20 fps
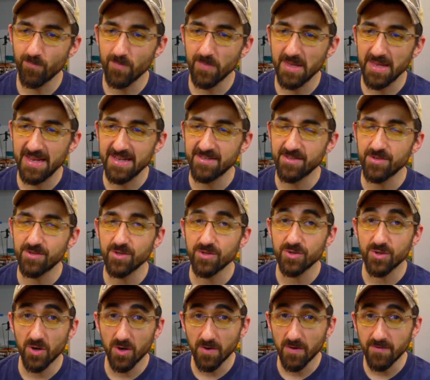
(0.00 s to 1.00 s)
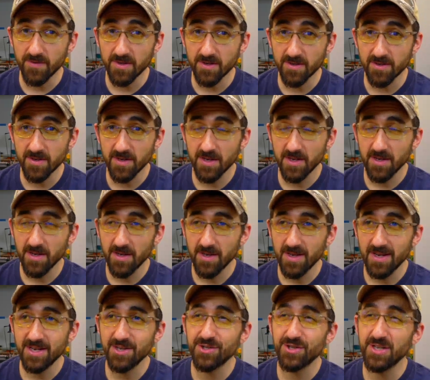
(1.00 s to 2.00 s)
Is it deserved?
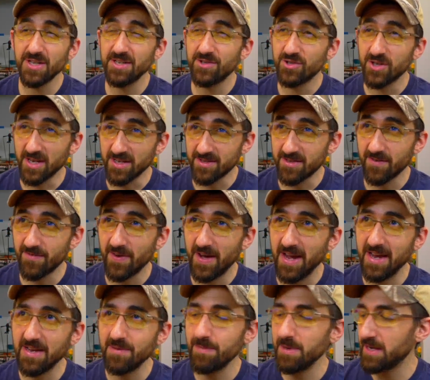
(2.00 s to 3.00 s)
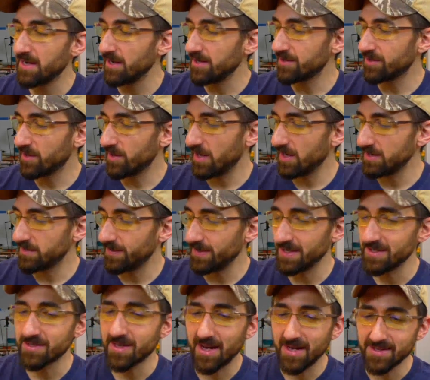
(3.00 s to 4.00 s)
Is she justified because her husband
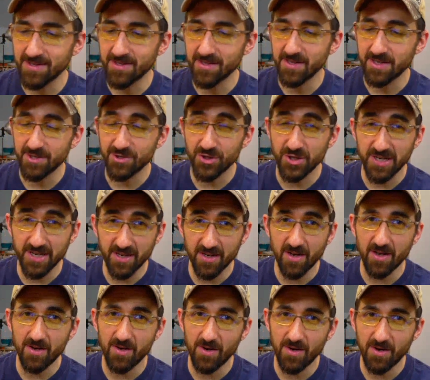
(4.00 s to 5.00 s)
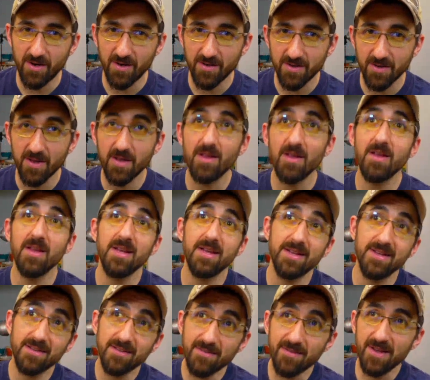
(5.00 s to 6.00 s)
is constantly cheating on her?
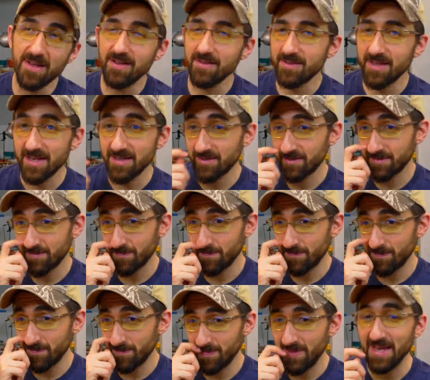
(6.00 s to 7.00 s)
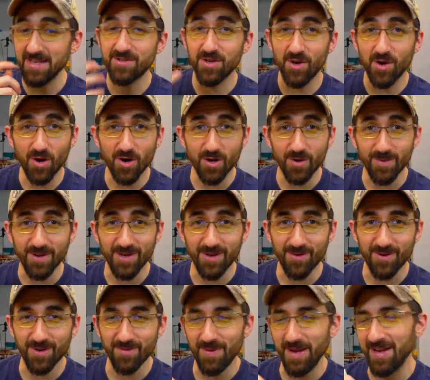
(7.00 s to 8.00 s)
Well, that's that's an argument you
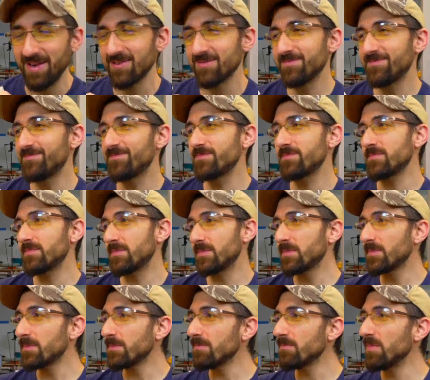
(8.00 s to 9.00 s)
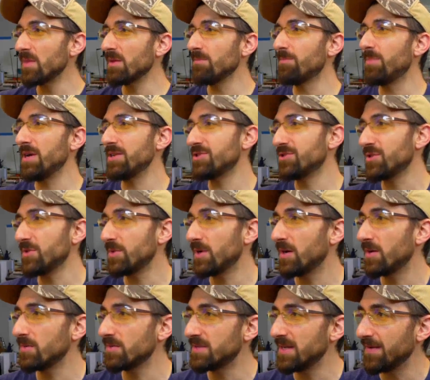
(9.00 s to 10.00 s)
could make but
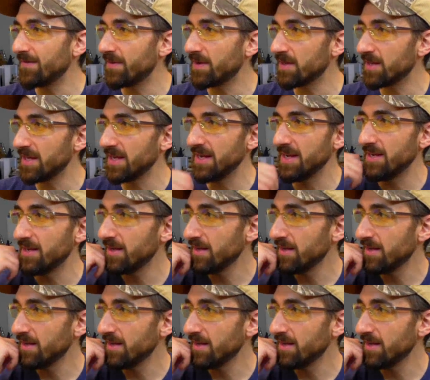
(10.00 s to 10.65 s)
Juno definitely